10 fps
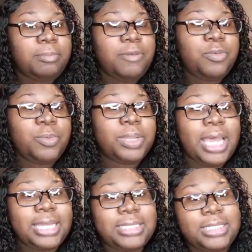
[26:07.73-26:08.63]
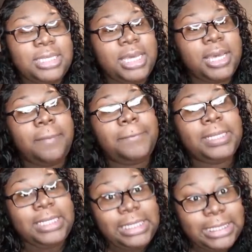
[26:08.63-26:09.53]
If you would like to see it
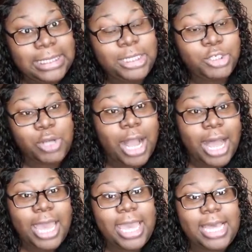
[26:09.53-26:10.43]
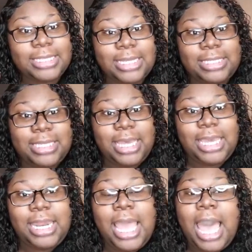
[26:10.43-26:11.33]
completely dry, as I
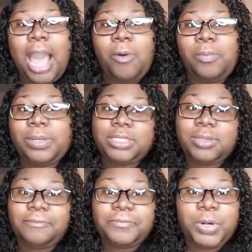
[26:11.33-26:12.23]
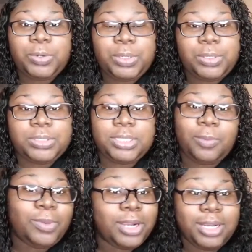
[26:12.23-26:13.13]
said, I will put some photos
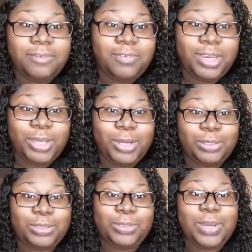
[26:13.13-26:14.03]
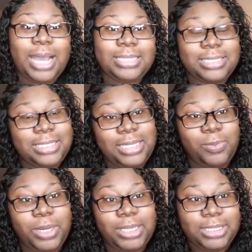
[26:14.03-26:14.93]
somewhere in the video so you guys can see
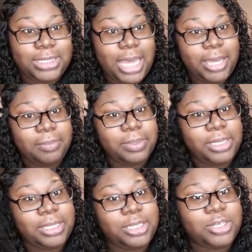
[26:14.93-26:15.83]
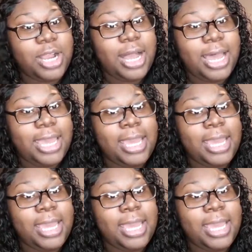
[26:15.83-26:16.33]
what it looks like completely dry.